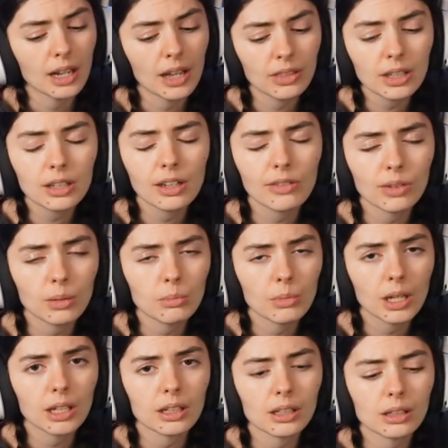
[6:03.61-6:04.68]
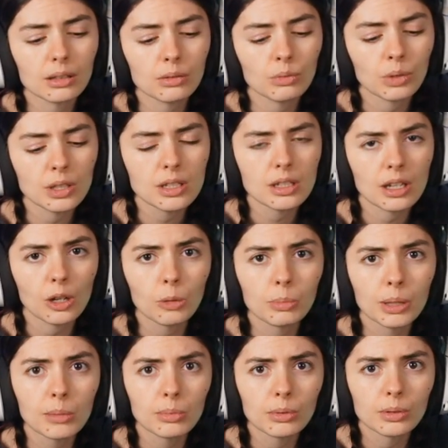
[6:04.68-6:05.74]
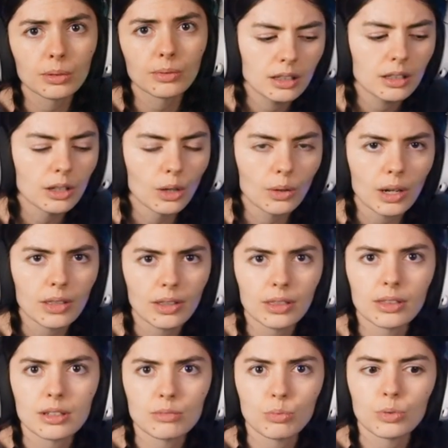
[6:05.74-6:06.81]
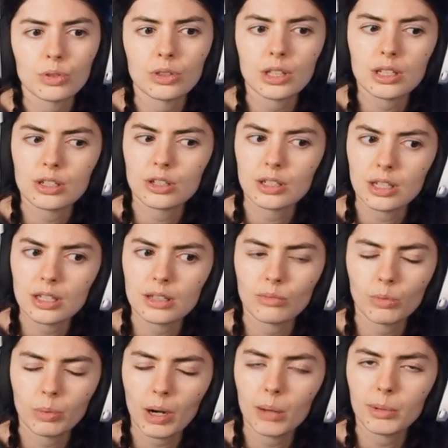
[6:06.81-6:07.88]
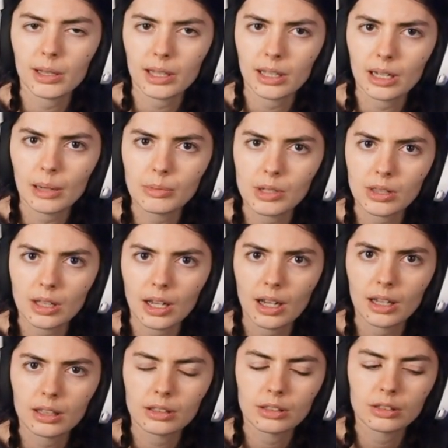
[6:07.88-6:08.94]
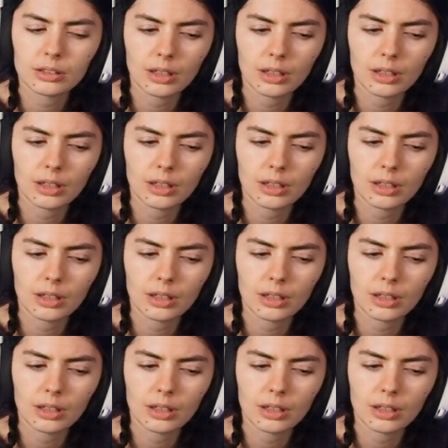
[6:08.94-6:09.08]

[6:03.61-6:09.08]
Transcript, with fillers: I think even Omega wants to help people, you know, and I think this will, this season will probably lead up to that,